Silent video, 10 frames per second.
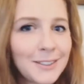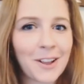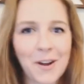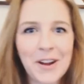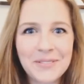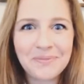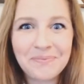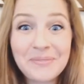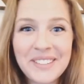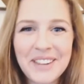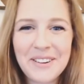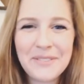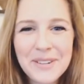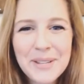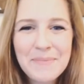All right, get ready
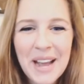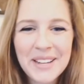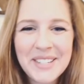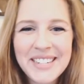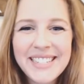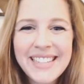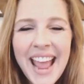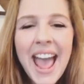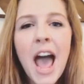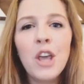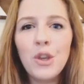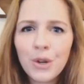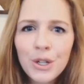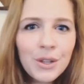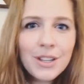for some challenges. You
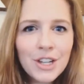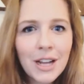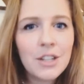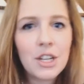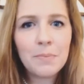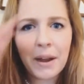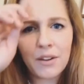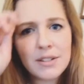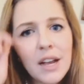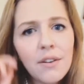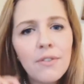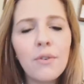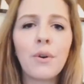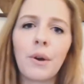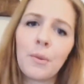can do these challenges by yourself
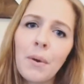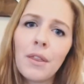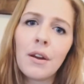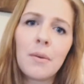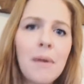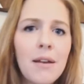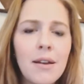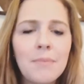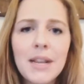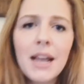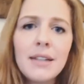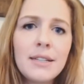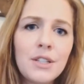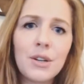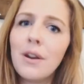or with your brother, mom, dad,
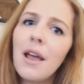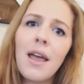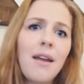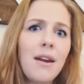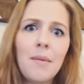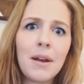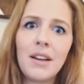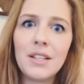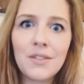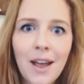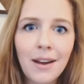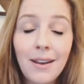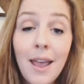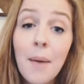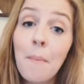sister, anybody is fine,
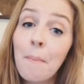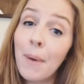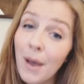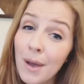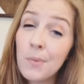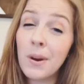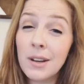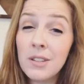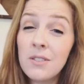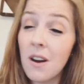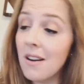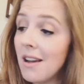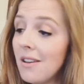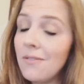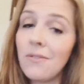but we're gonna start
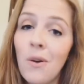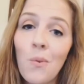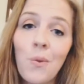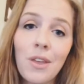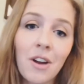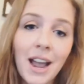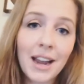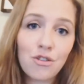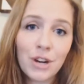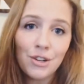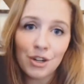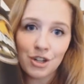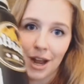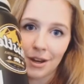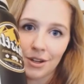off with our hydration
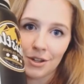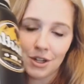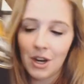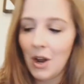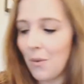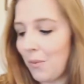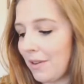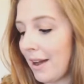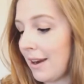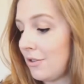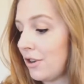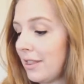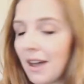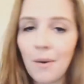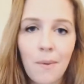challenge. We've got to
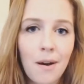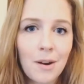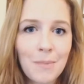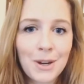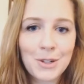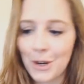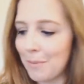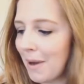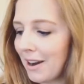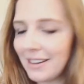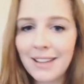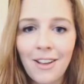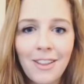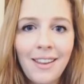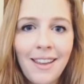drink that water, make sure your body is
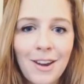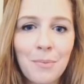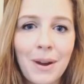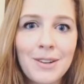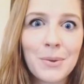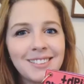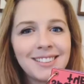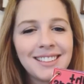healthy and your brain is awake.